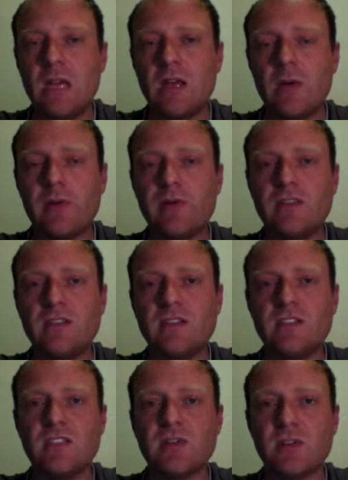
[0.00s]
However, this is
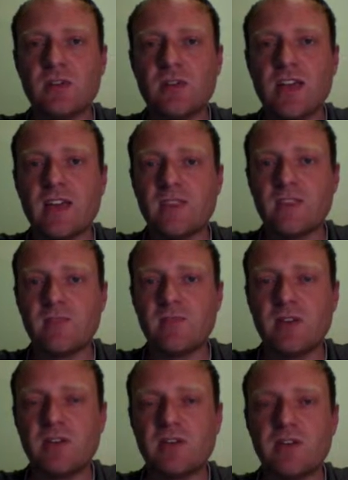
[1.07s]
a special case
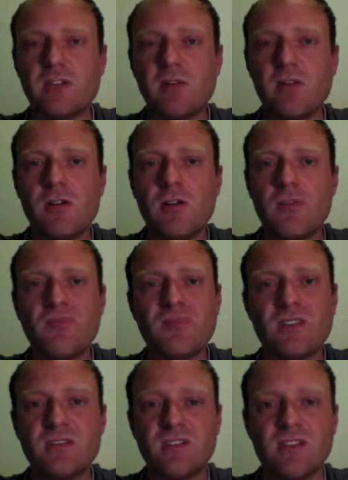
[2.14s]
because it's a clock,
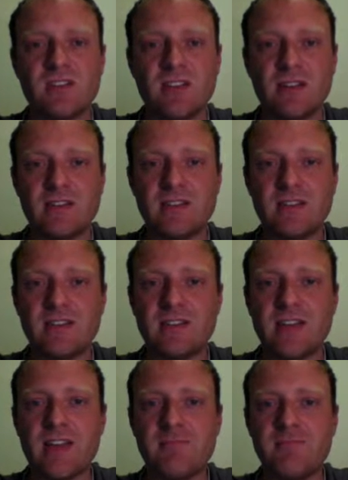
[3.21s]
so let's get stuck into that.